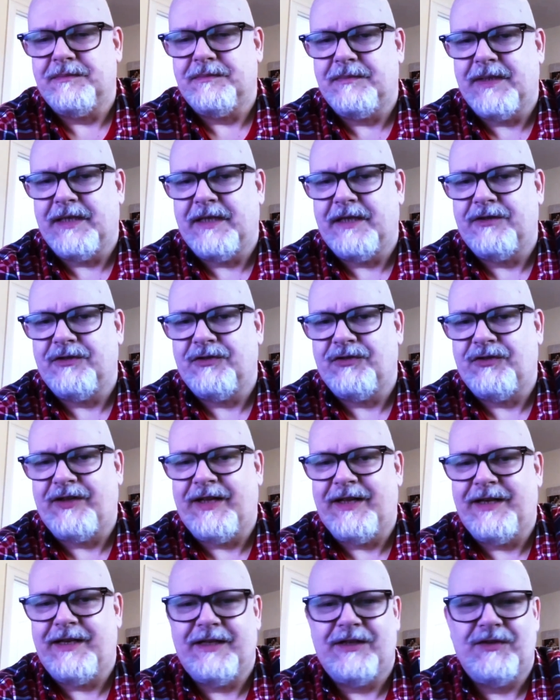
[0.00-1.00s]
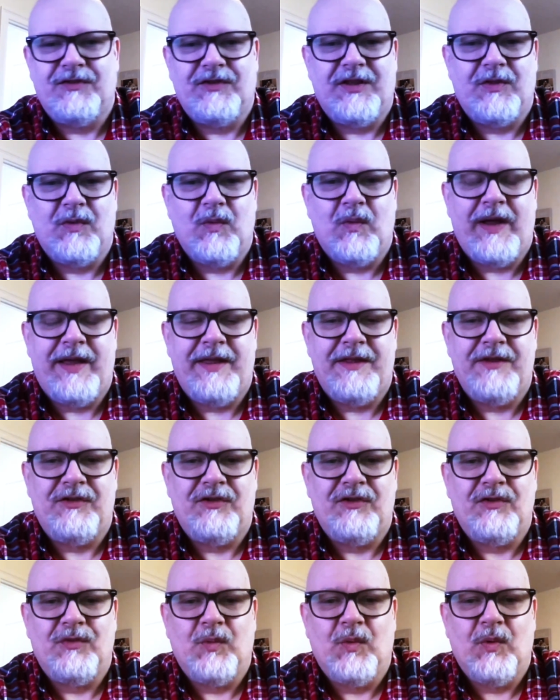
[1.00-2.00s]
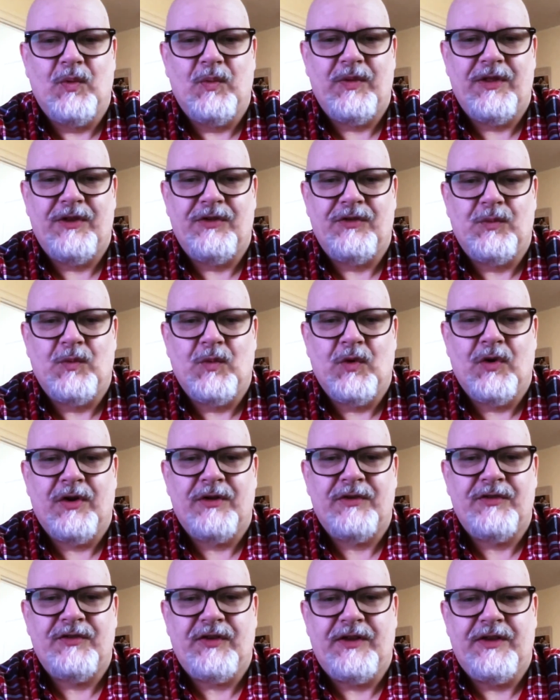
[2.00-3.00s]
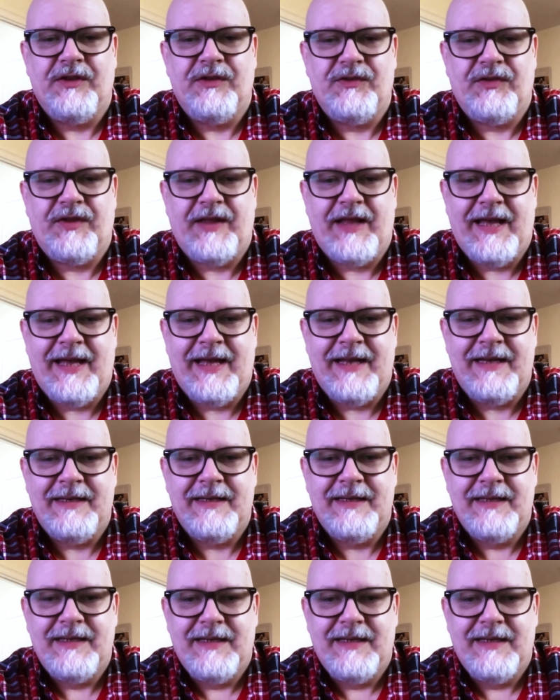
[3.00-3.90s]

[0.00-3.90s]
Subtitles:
My understanding is that the way this works is that